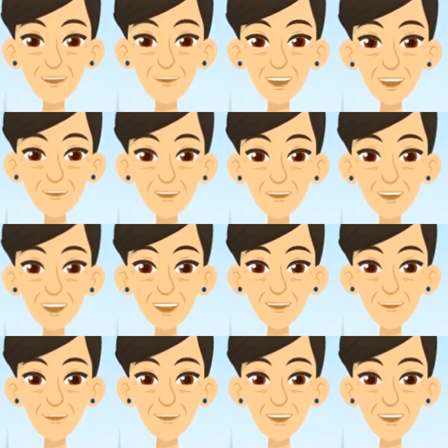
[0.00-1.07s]
framers had
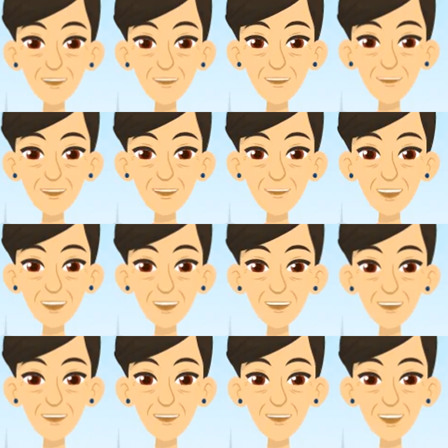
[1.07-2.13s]
originally wanted to
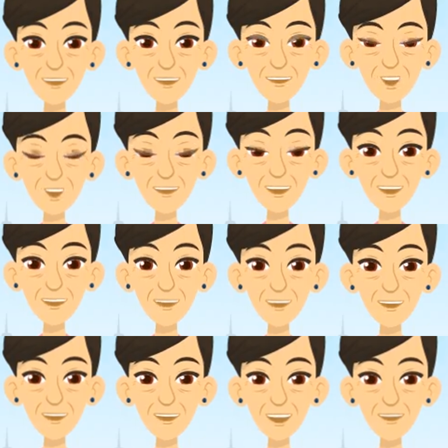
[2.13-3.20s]
make property
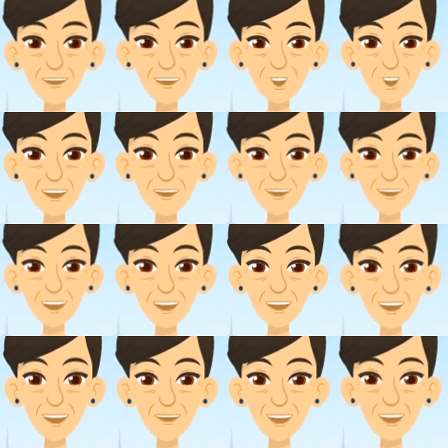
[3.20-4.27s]
ownership a requirement for
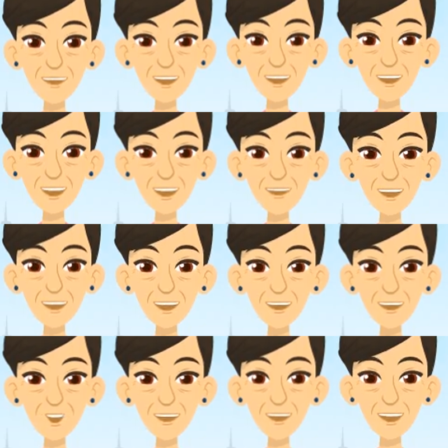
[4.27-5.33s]
voting in House
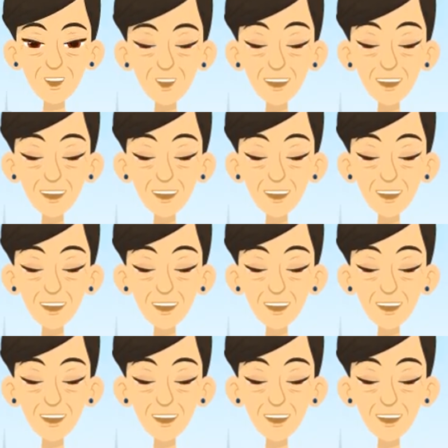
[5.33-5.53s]
elections.